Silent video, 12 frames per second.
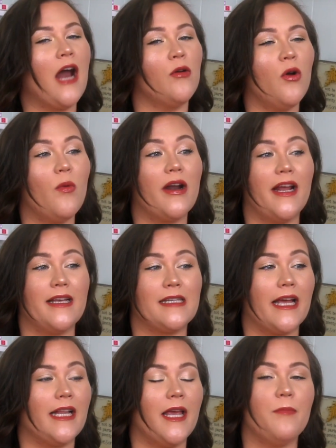I don't know what it is
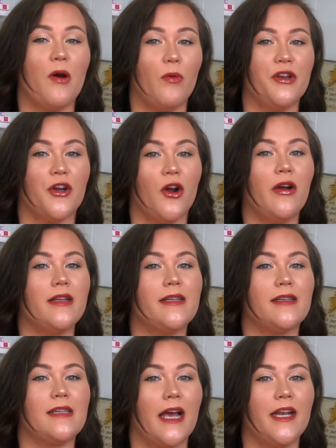lately, but when your girl gets
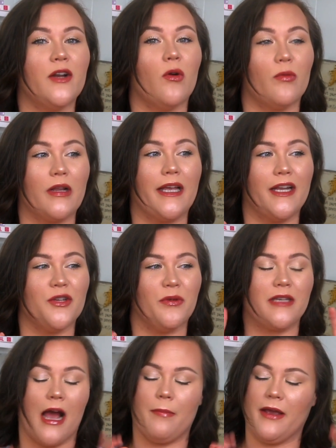excited or really into a
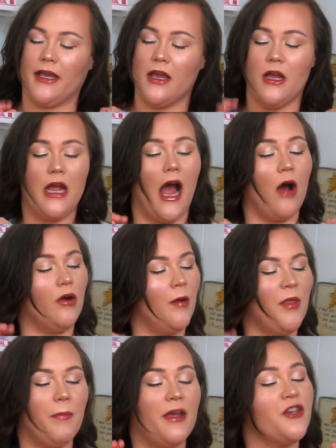topic, out
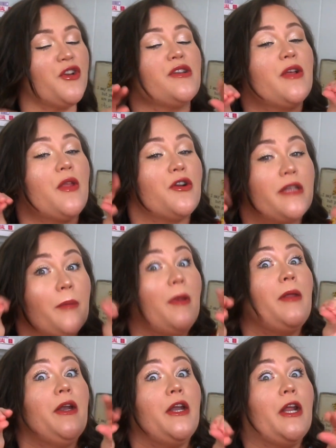come the pinchers and they're just like,
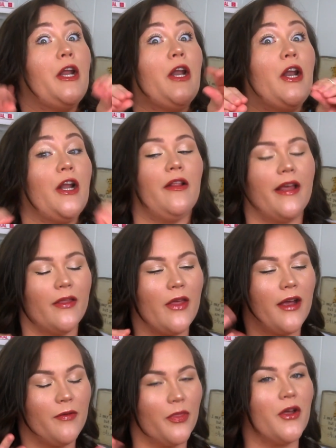like
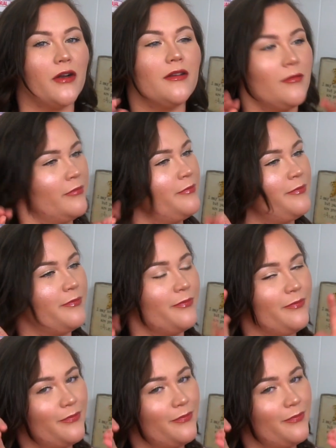they, they're, hmm